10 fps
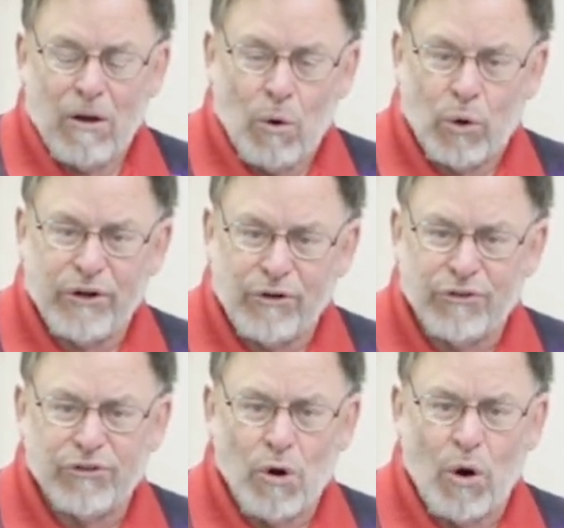or you're
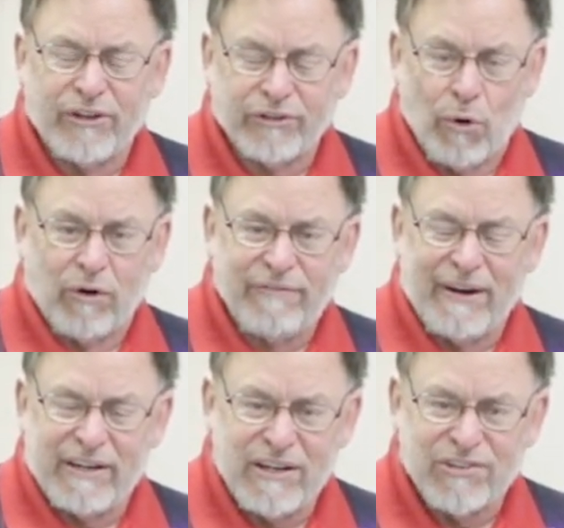short, or
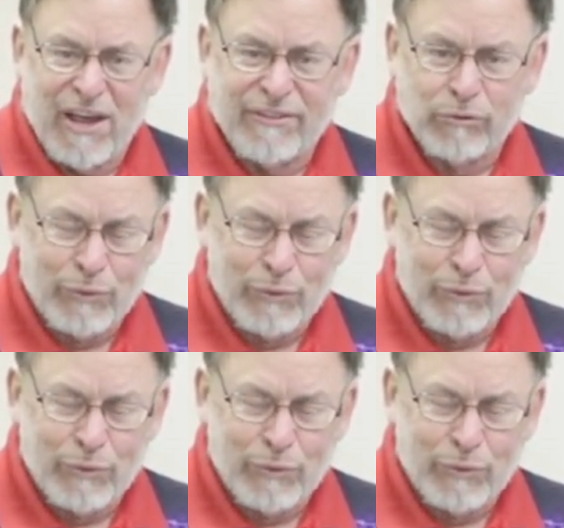various other